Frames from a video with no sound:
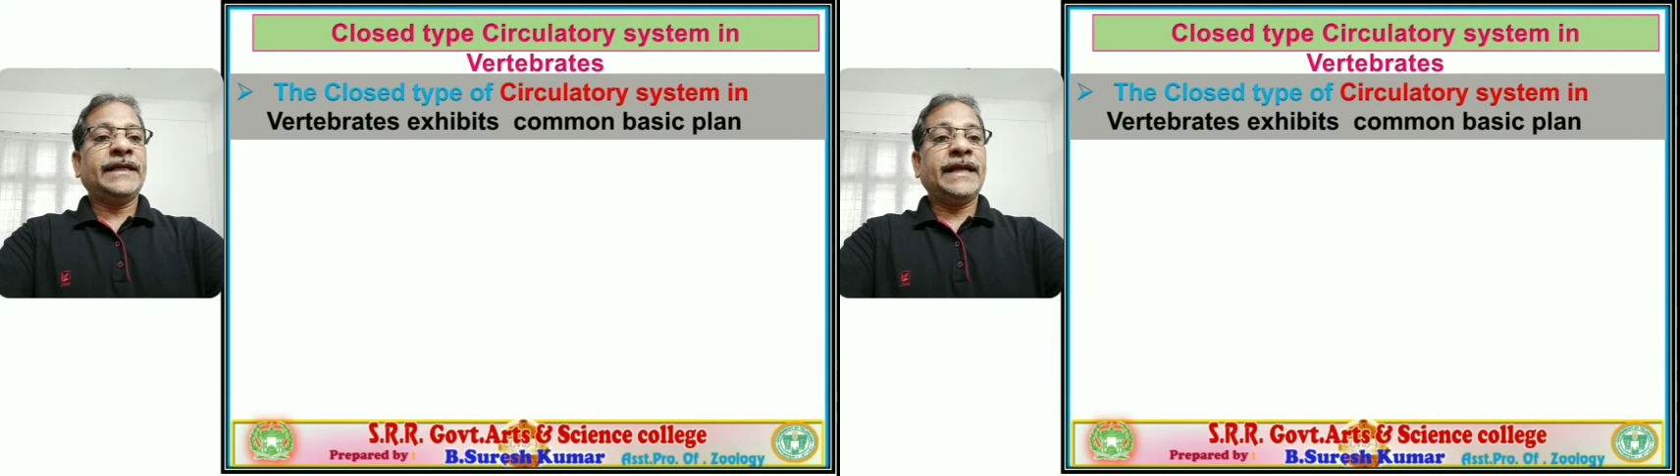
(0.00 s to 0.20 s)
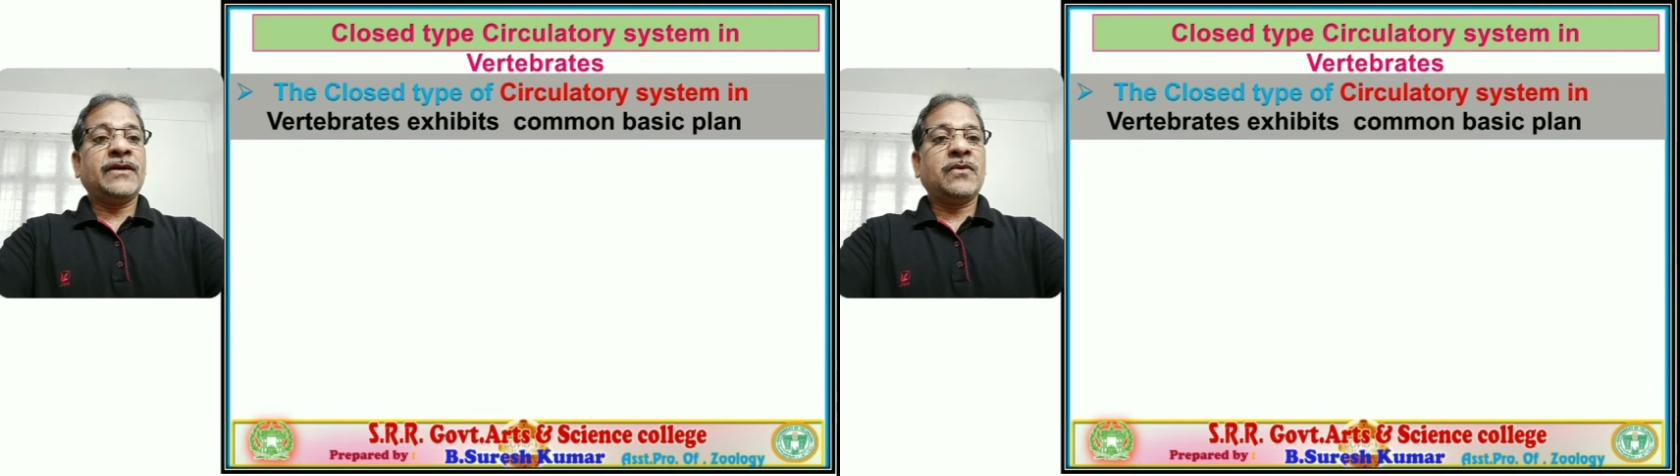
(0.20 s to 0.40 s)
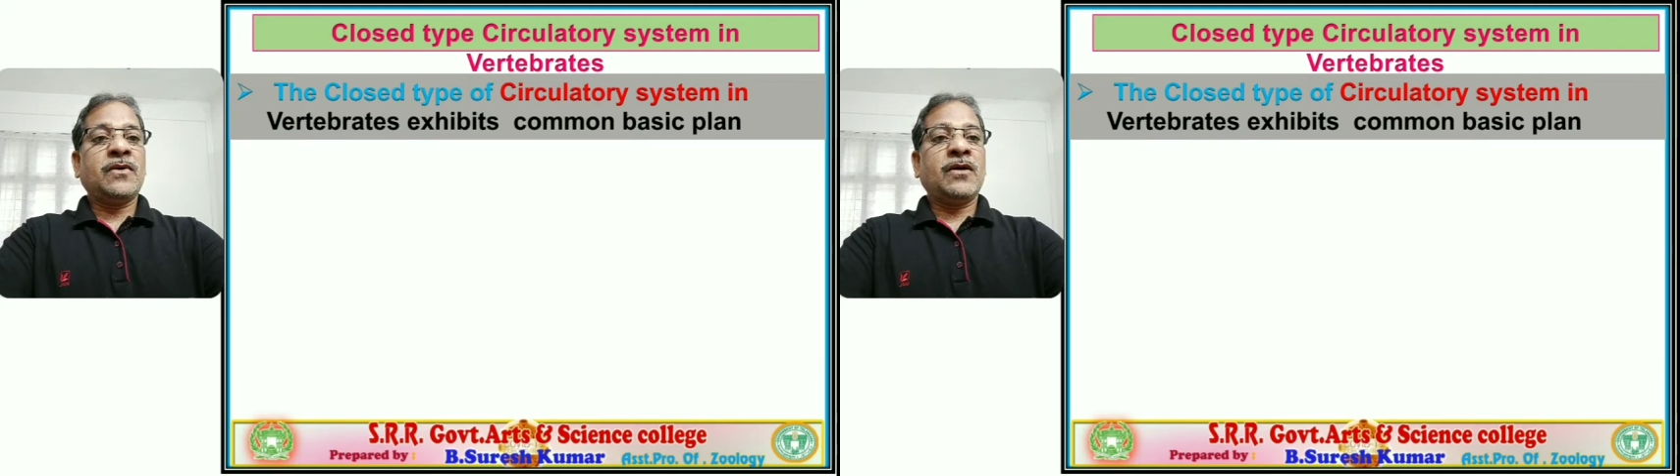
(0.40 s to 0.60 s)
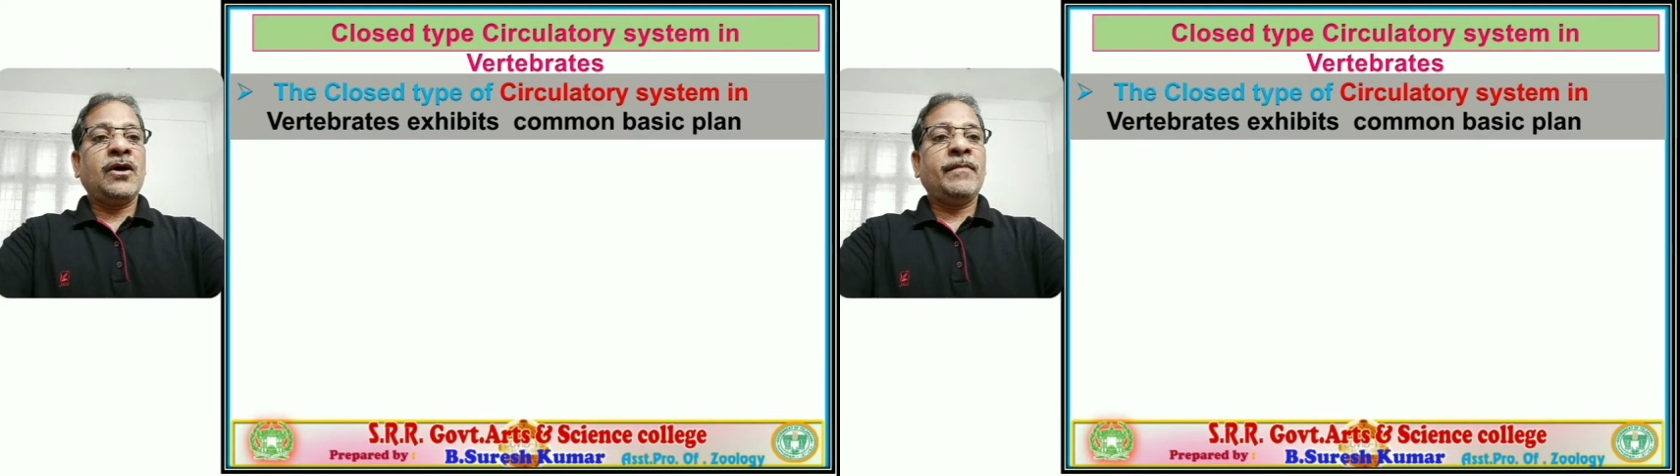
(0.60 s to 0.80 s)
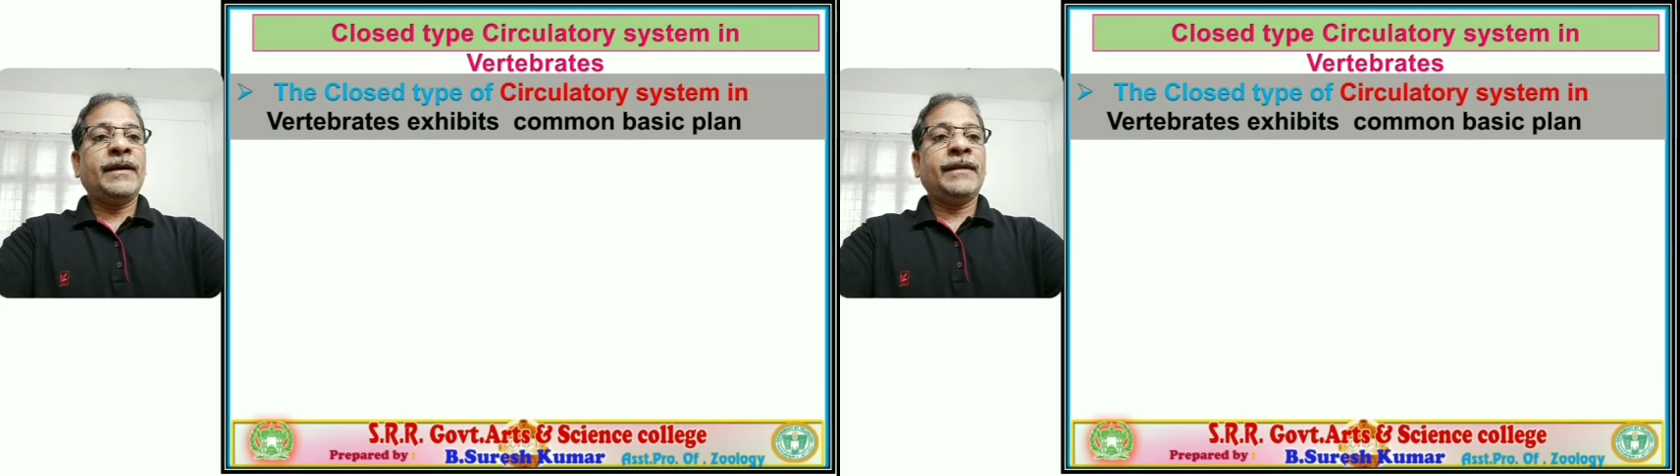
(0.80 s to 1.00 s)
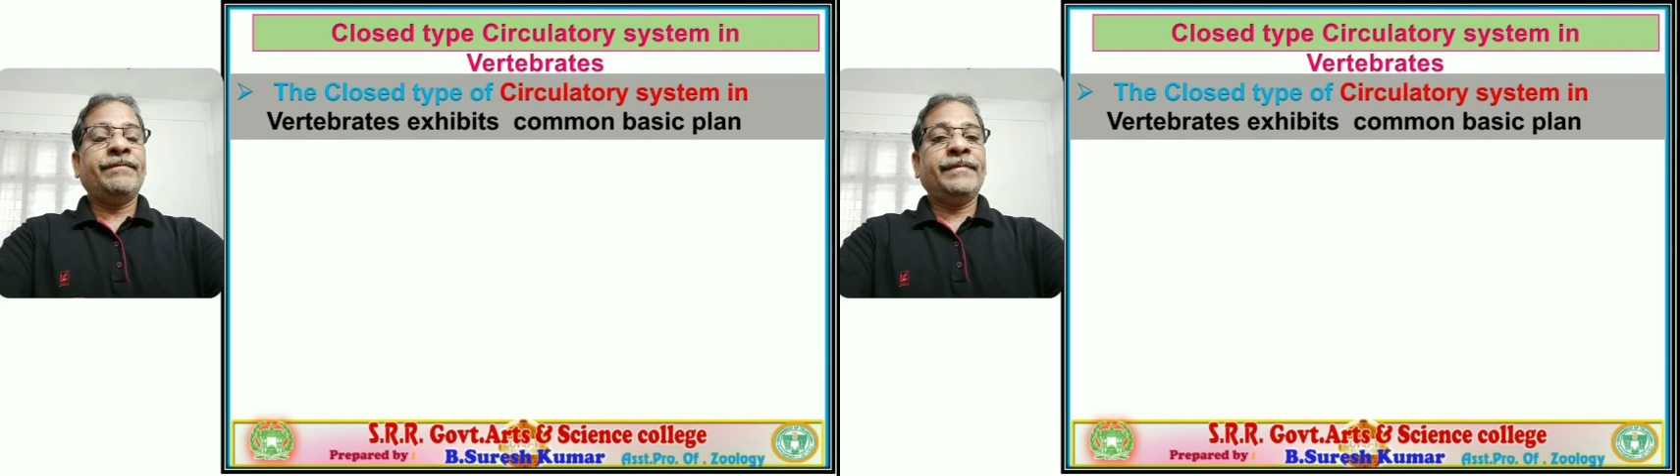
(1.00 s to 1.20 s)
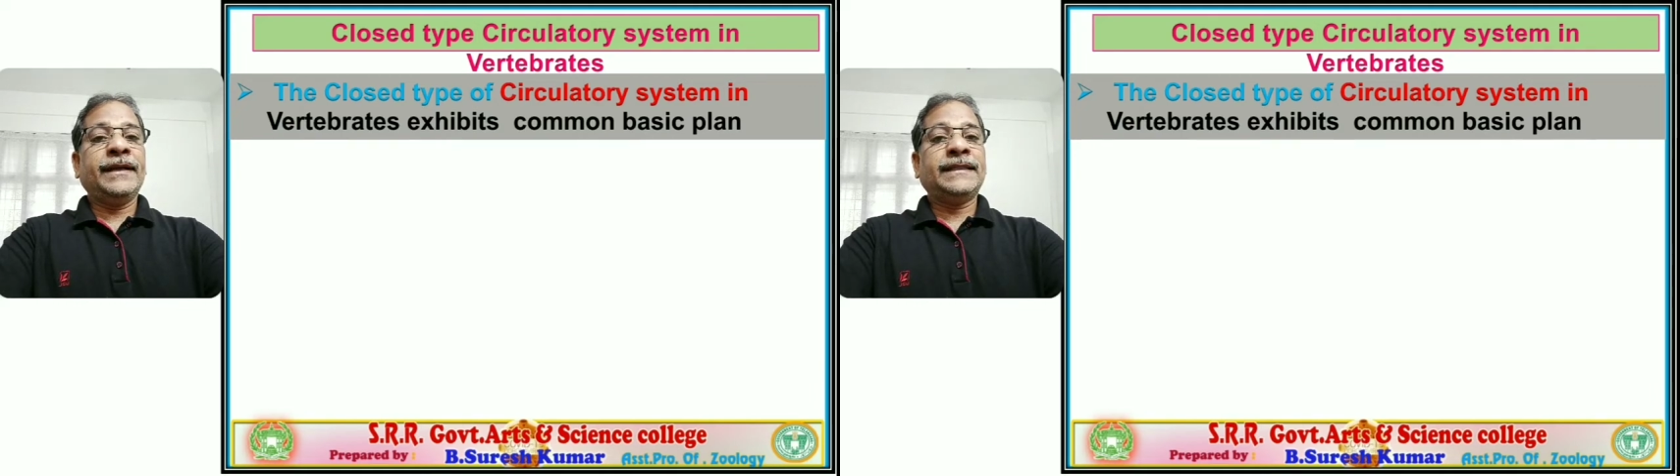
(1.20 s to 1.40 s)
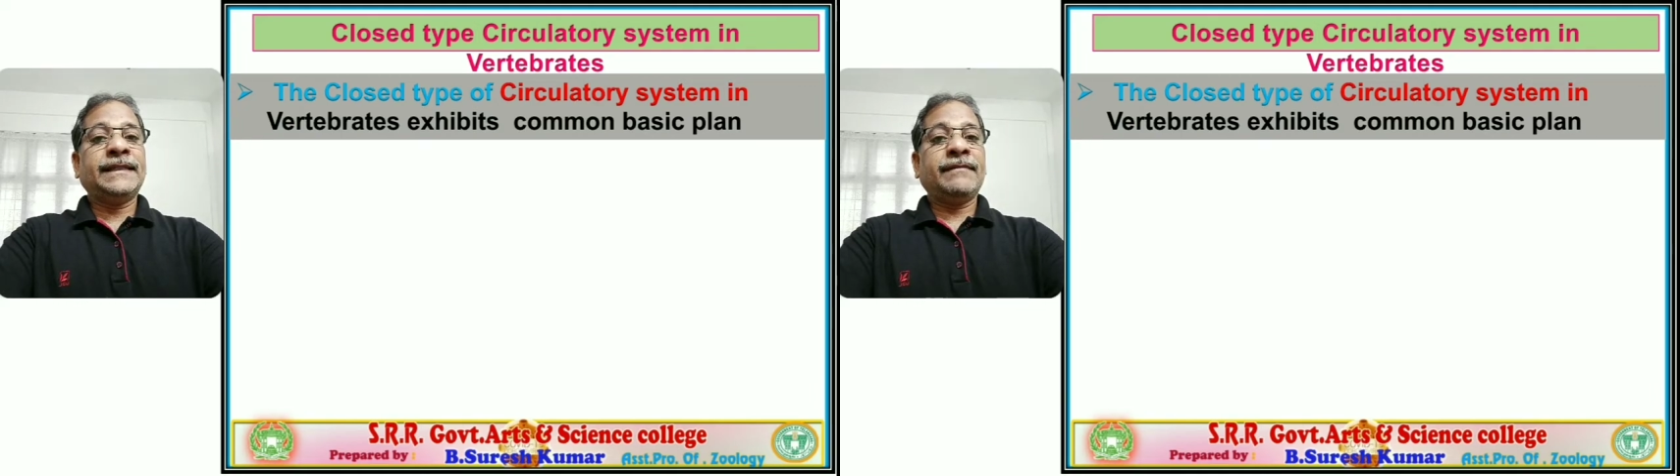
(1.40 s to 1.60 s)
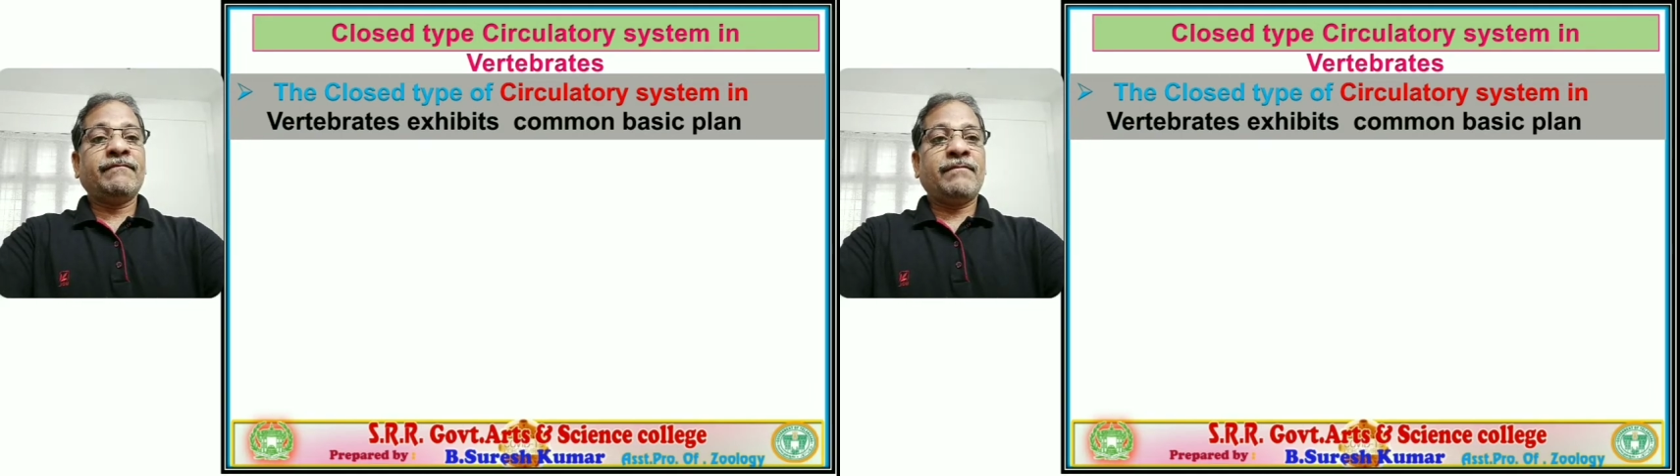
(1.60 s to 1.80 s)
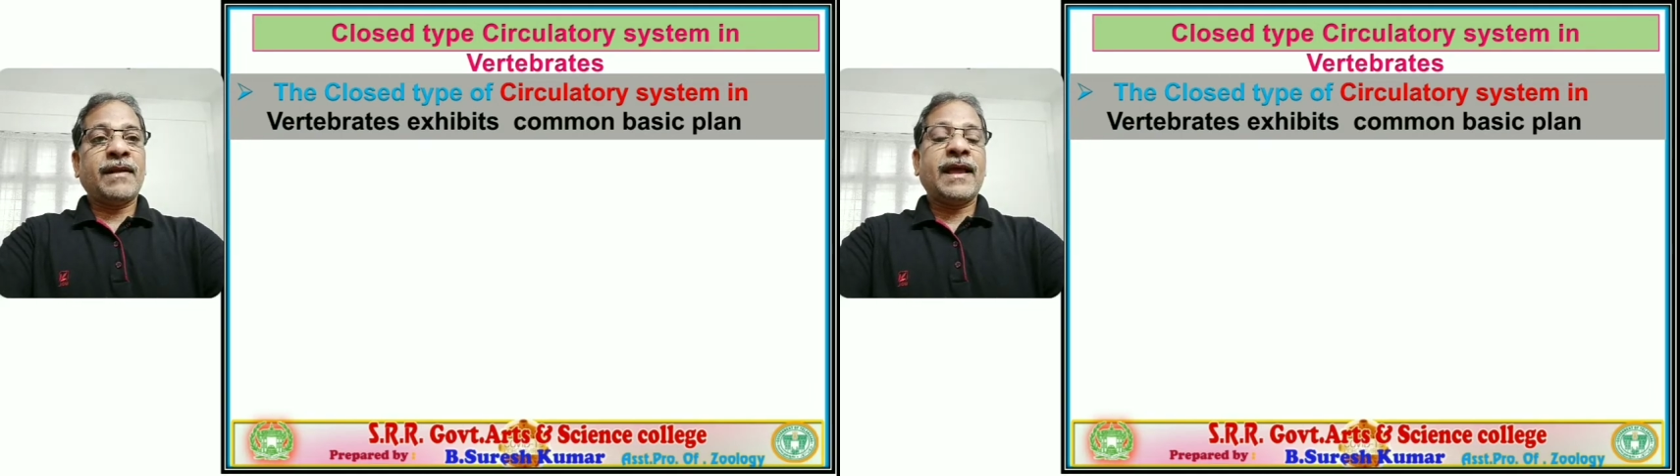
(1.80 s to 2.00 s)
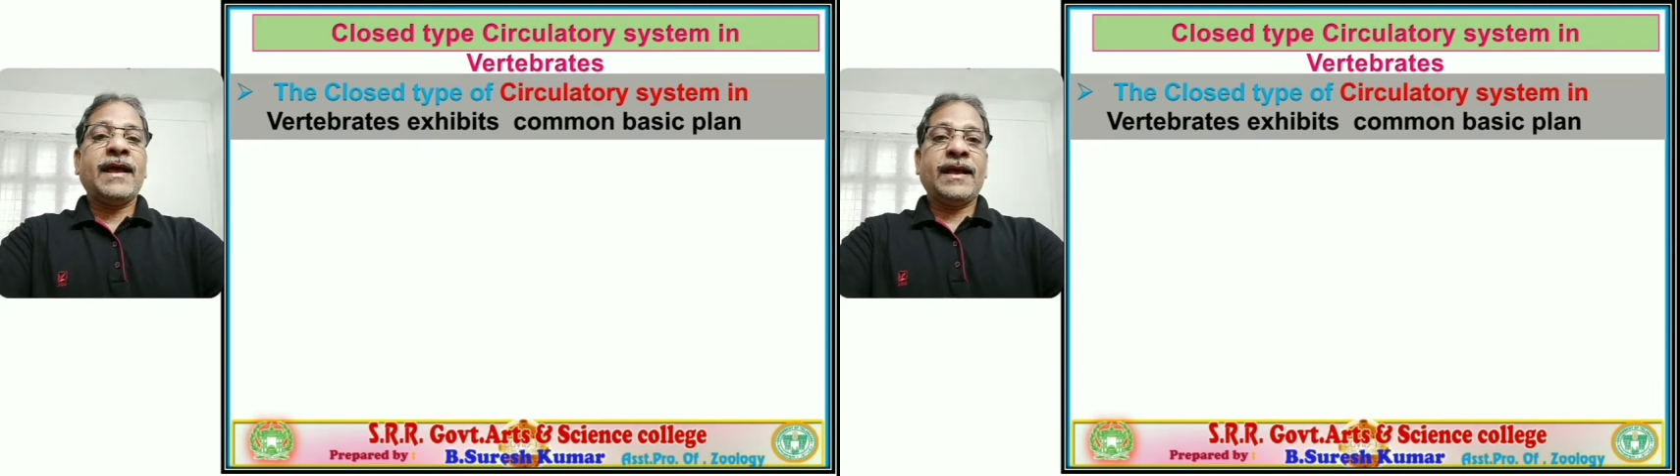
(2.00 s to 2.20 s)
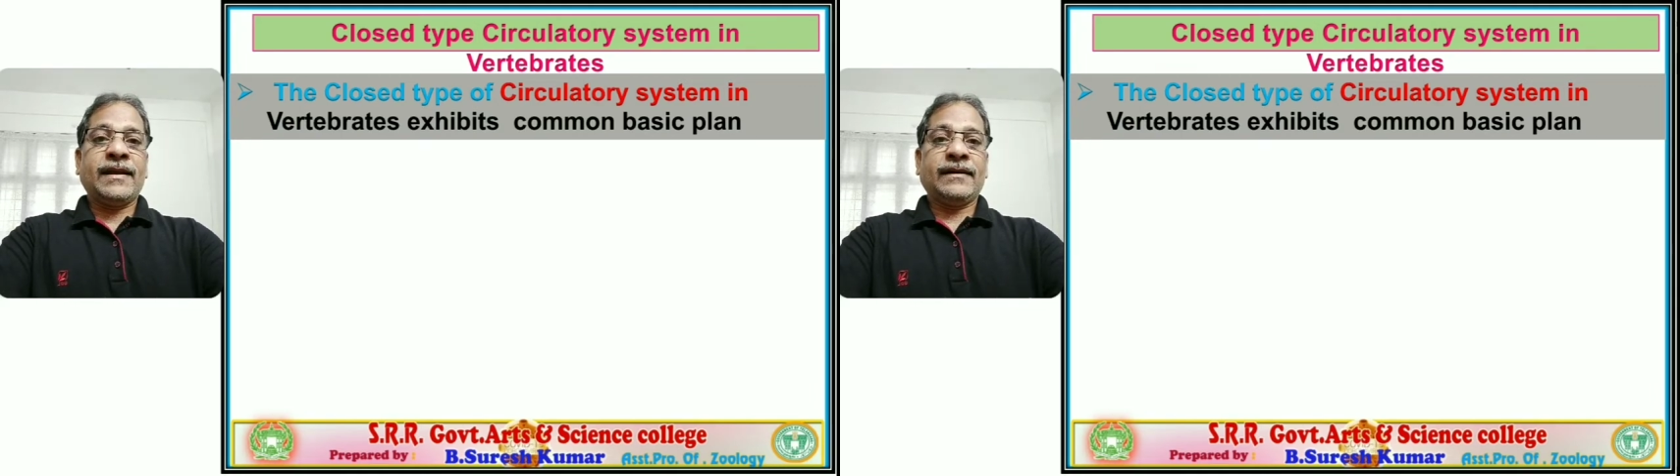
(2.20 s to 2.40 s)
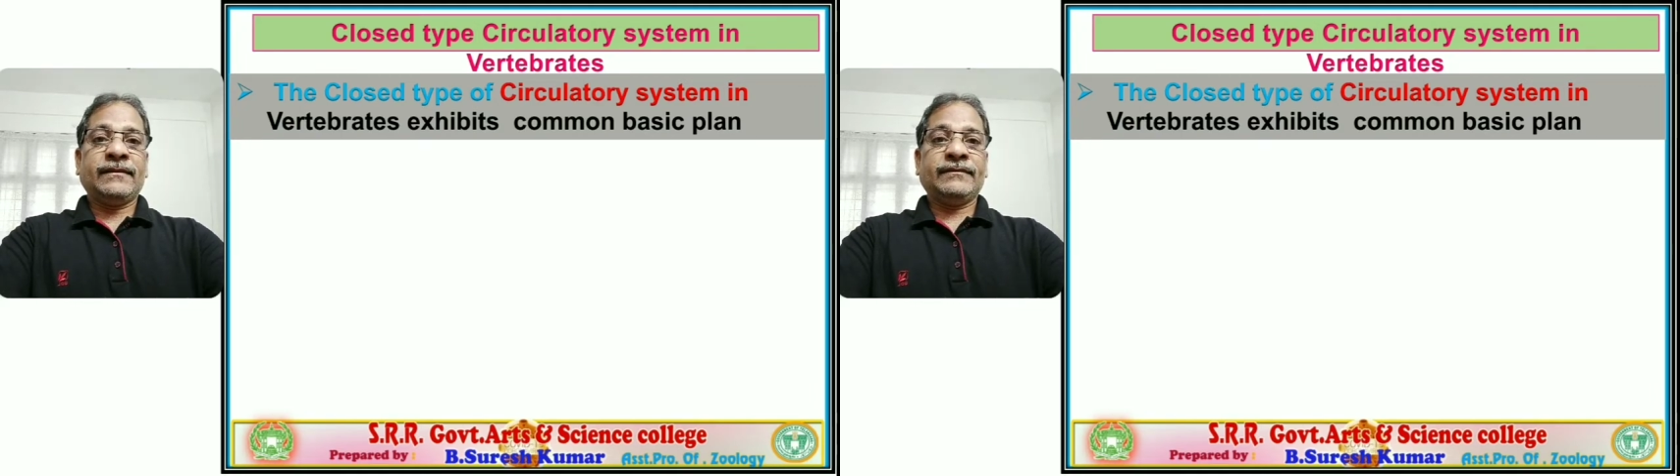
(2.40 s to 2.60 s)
a common basic plan.